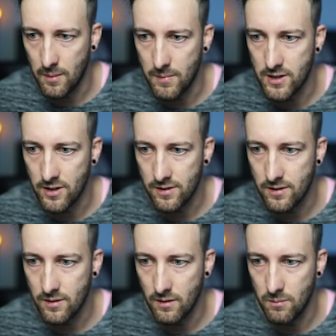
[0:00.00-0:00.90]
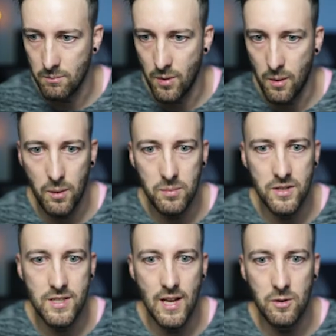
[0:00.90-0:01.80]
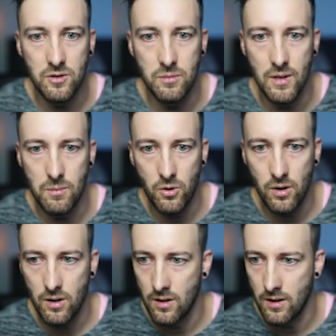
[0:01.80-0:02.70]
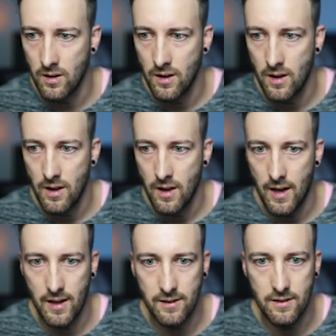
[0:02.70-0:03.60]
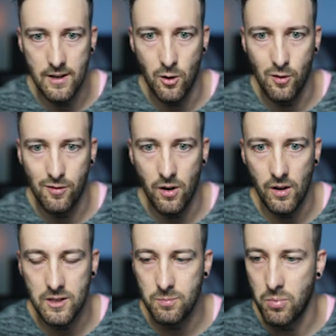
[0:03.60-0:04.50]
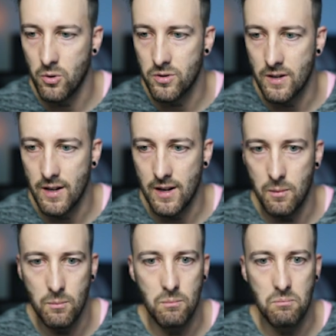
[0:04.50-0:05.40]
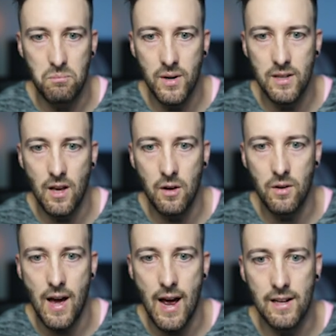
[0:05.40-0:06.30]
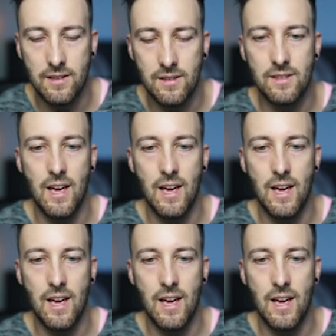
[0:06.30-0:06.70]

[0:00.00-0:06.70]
Let me just bump up the shadows a bit more and the overall exposure, and then bring down the highlights a